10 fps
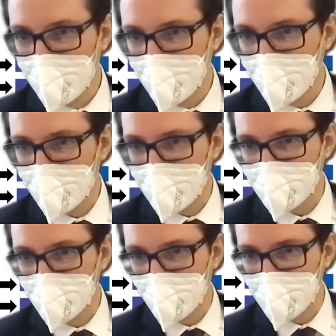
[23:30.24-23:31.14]
Okay, I
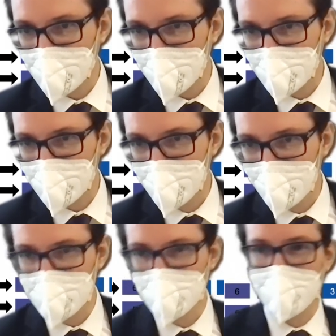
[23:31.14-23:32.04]
see raised hands
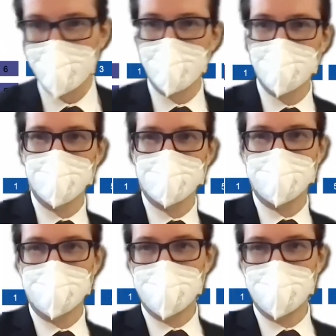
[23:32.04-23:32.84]
as well. Perfect.